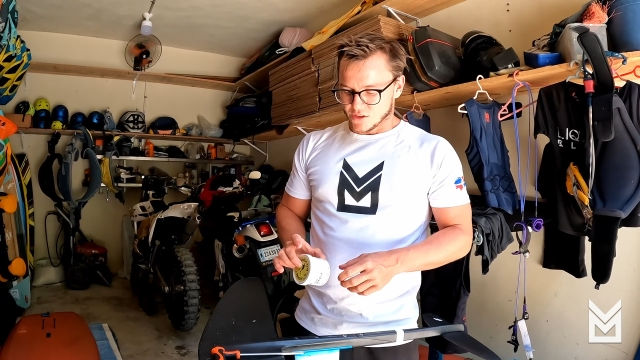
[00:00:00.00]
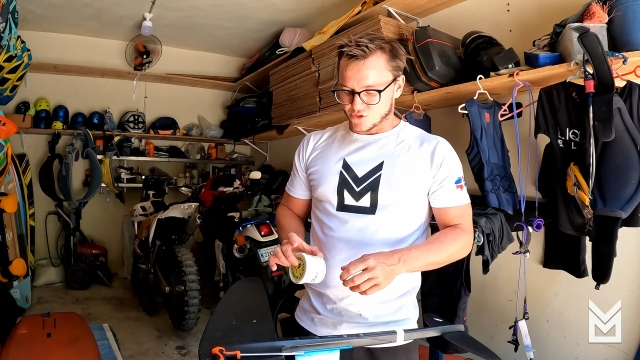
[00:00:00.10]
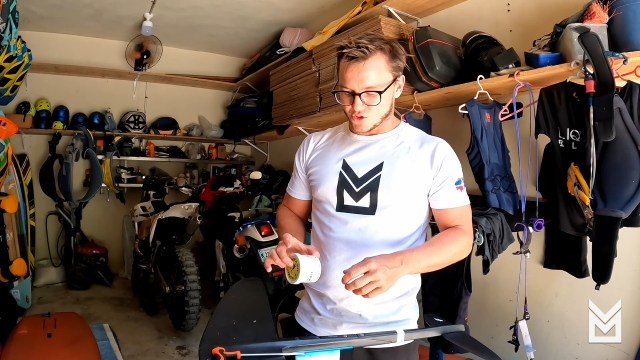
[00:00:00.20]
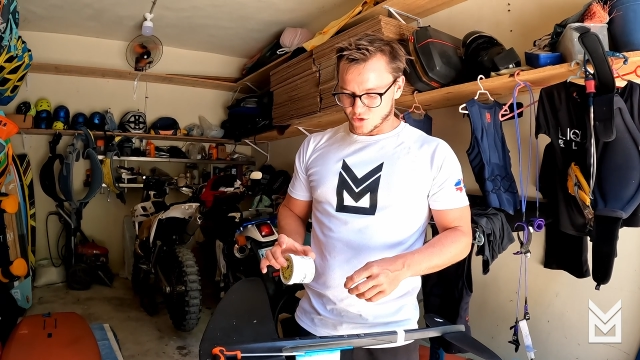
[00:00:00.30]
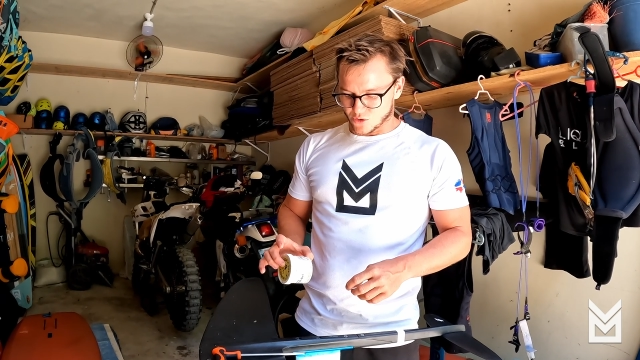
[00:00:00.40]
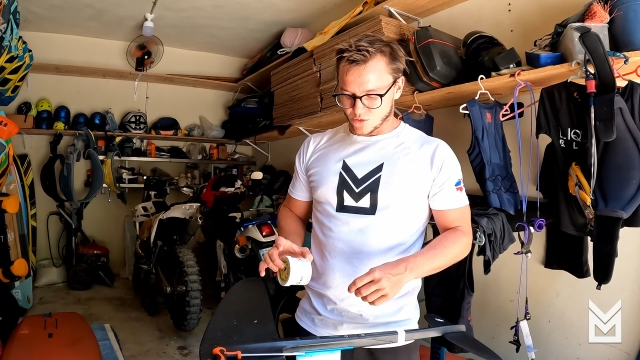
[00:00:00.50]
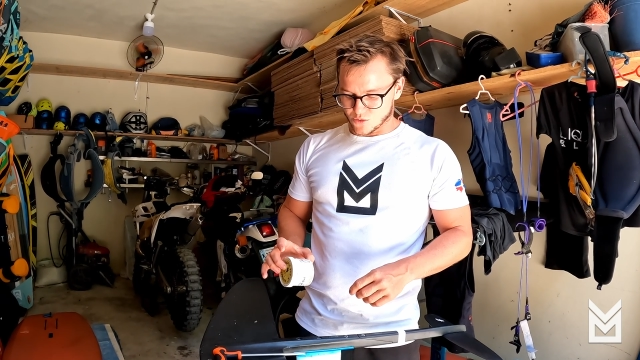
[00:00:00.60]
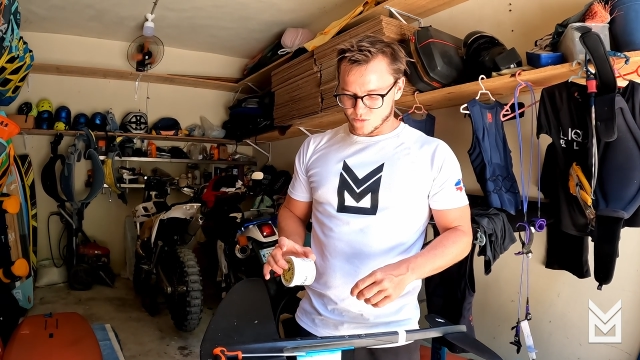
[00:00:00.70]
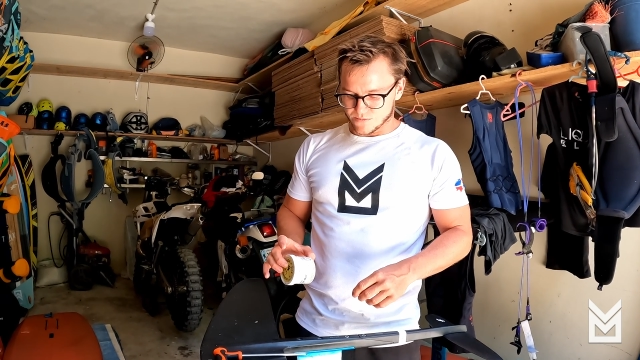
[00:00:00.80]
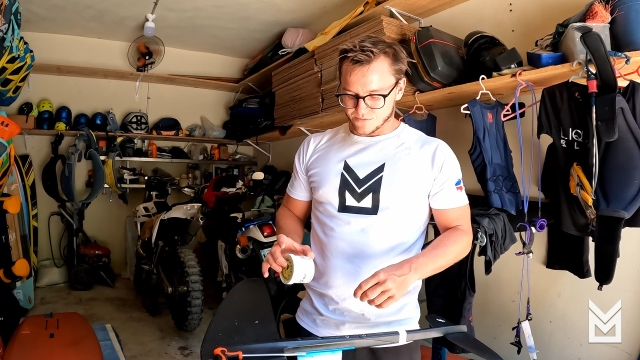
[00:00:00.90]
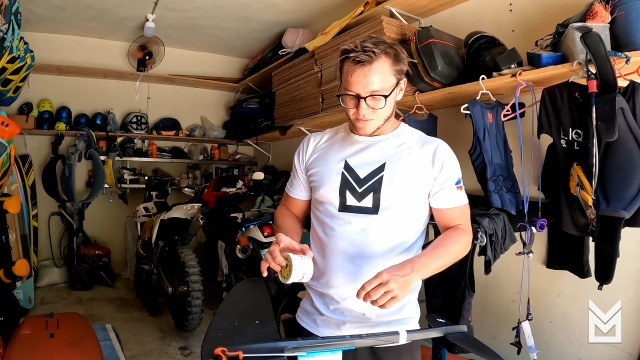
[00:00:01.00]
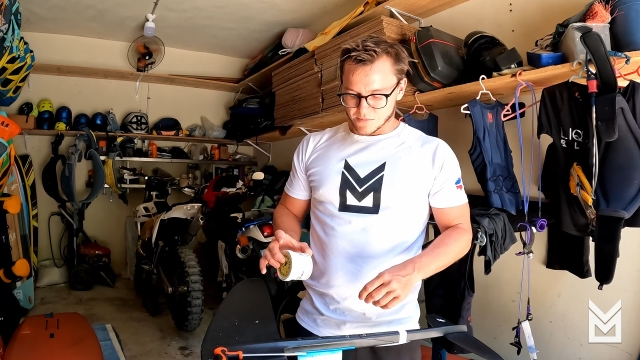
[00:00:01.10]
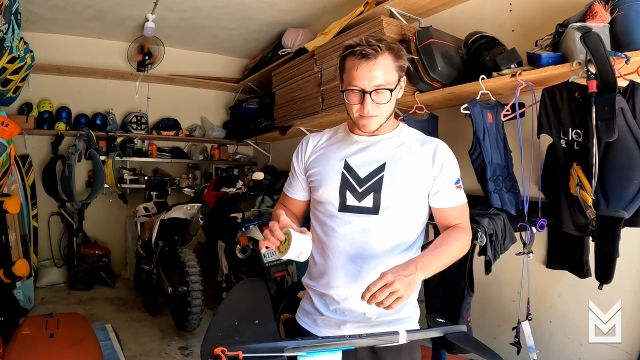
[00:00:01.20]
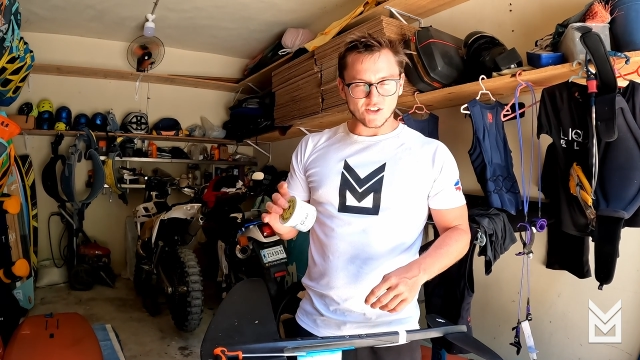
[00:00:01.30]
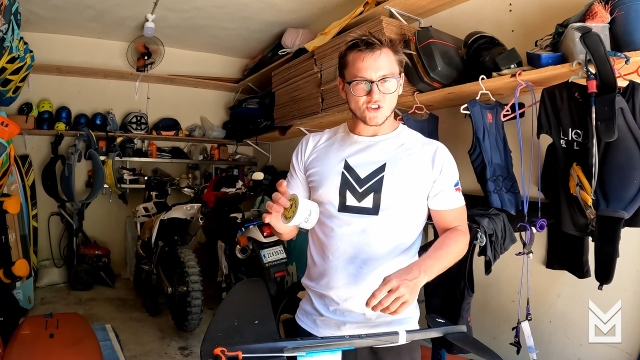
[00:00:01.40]
So
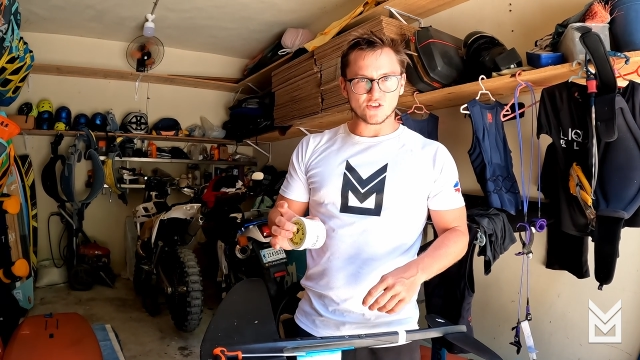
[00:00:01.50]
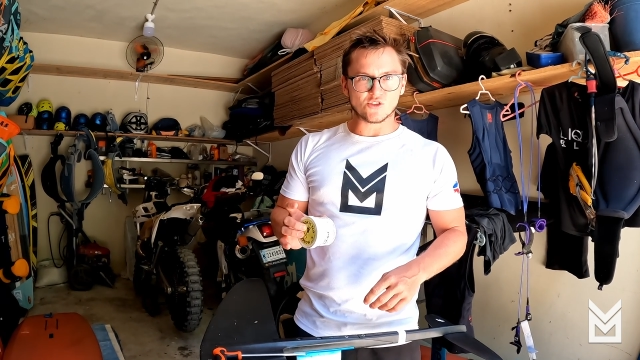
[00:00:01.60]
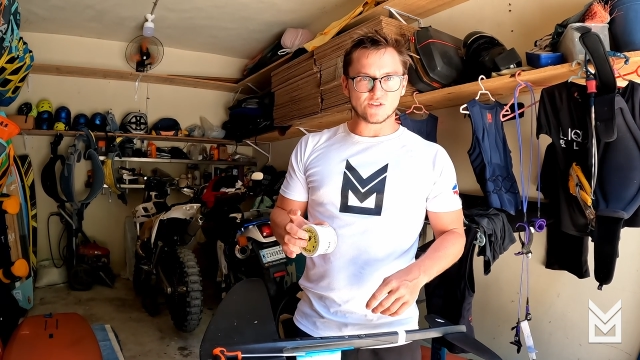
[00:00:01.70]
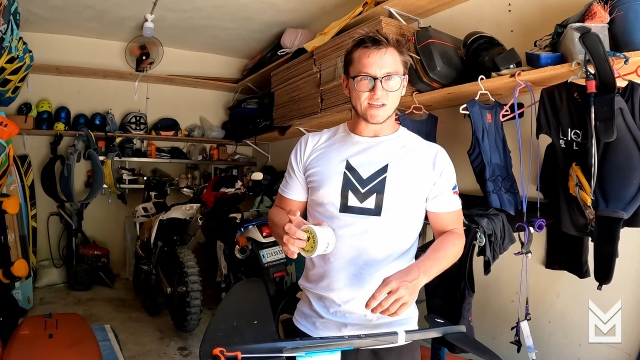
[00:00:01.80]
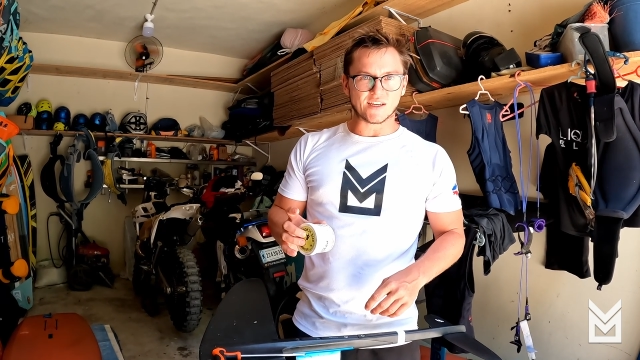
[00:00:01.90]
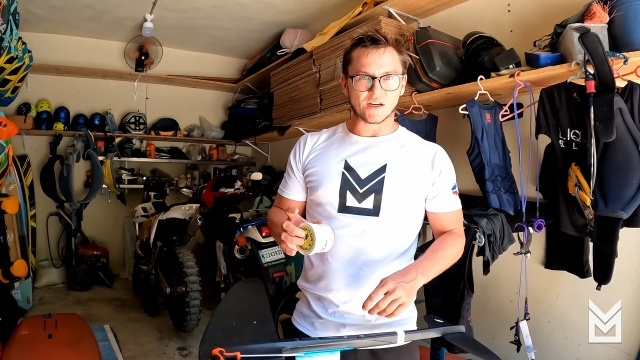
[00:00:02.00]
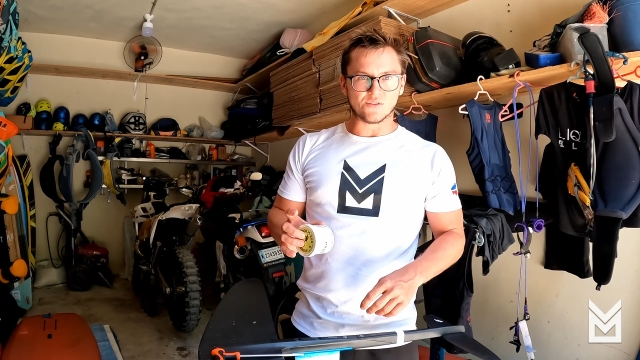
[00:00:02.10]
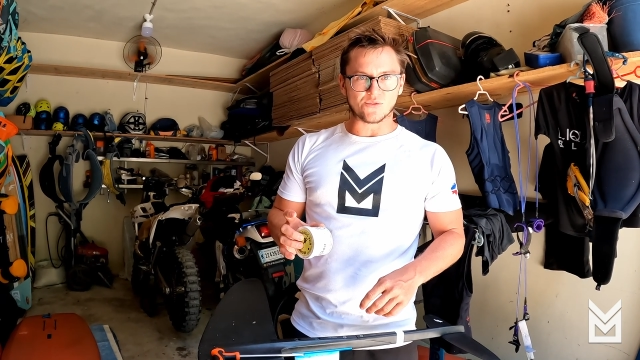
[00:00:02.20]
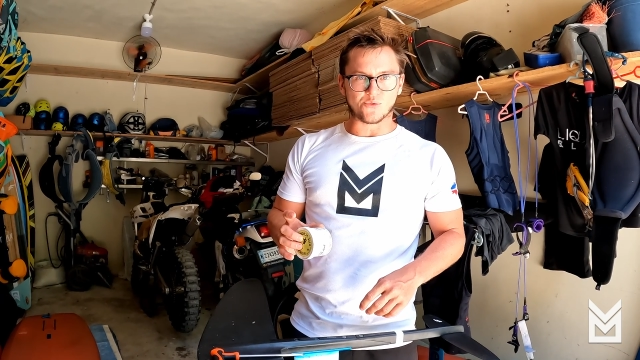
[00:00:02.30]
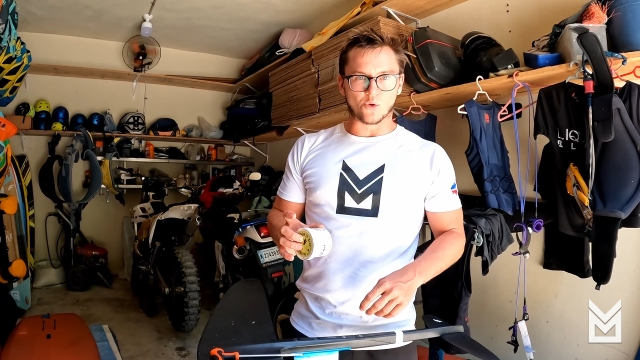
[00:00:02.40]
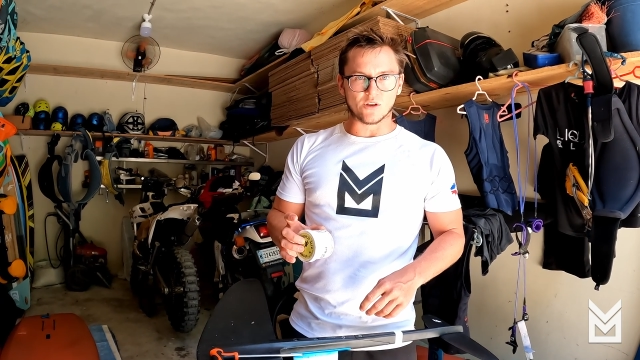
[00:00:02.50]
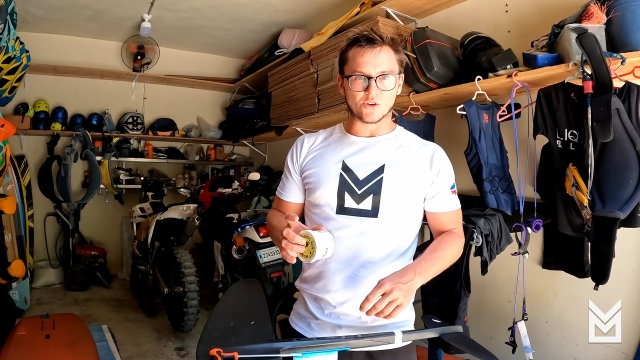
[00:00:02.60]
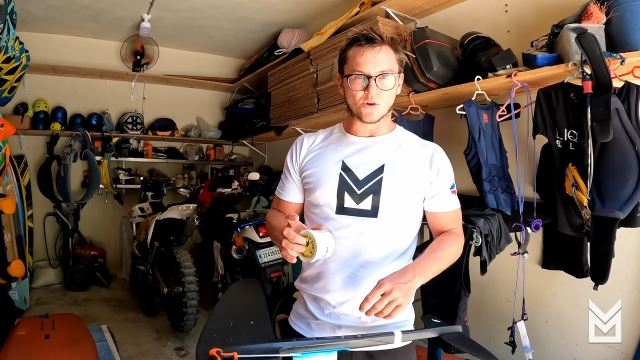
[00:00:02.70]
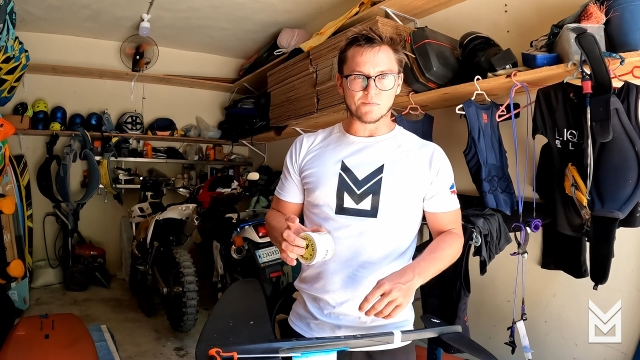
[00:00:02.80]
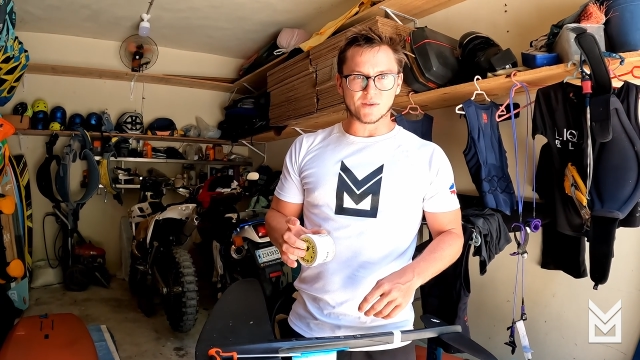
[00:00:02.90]
make sure you do take care of your foil
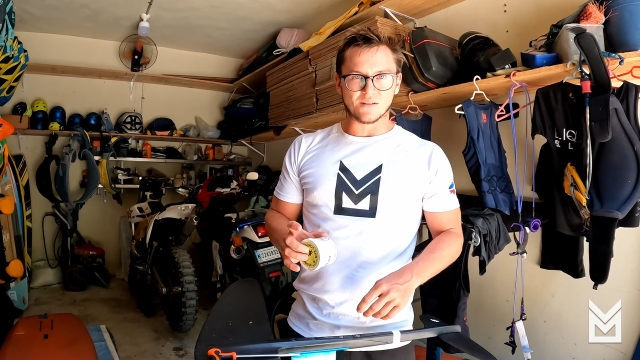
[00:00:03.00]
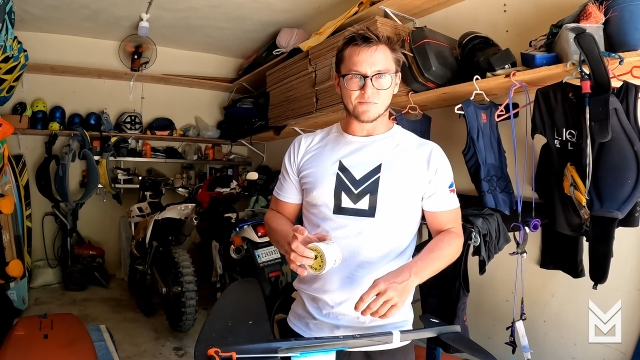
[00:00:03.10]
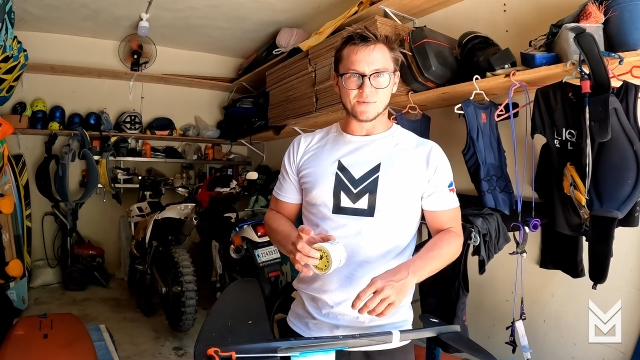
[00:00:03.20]
equipment